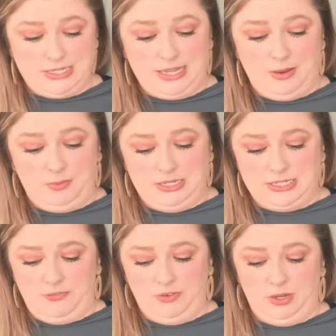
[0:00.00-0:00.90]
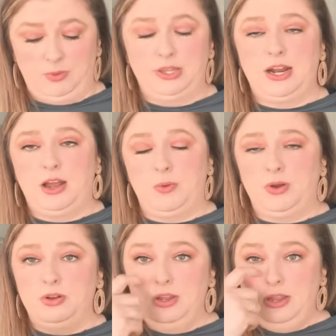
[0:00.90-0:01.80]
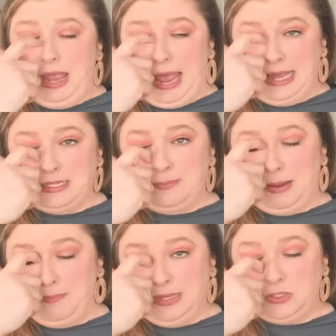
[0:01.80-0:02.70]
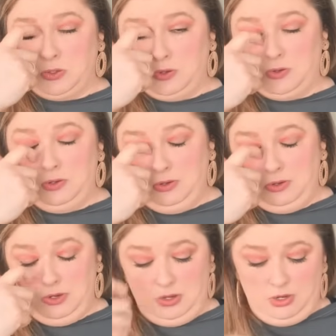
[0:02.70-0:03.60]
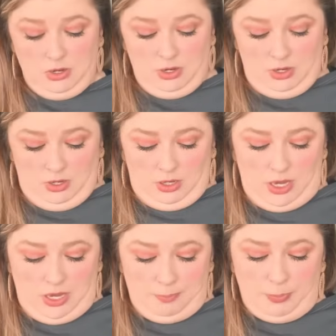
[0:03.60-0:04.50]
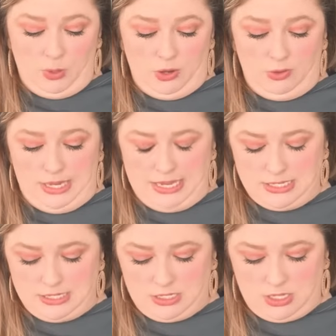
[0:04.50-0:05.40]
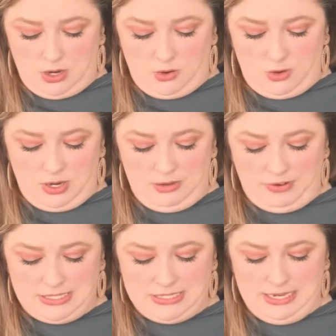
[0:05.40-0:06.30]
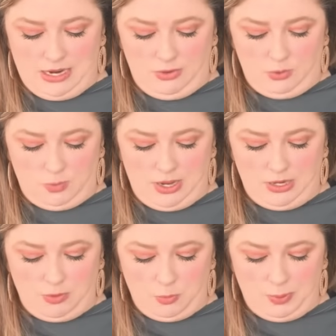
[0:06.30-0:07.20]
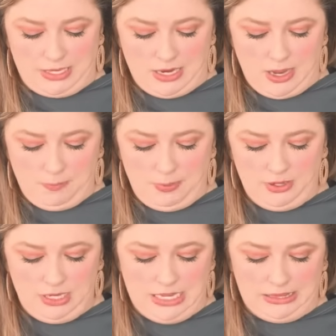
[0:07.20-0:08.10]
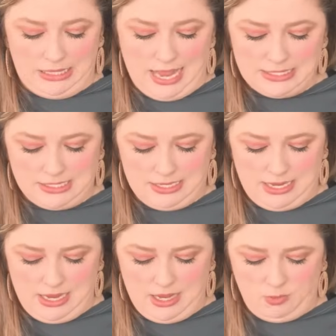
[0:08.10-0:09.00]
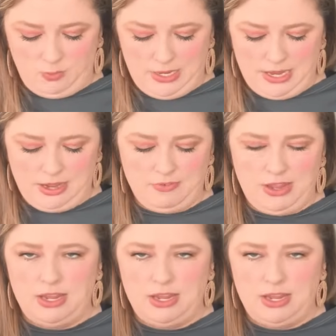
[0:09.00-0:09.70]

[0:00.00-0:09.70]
that one is definitely one that I will add to my mental Bolo list. So if I see it out in the wild, I will pick it up. And lastly, we have a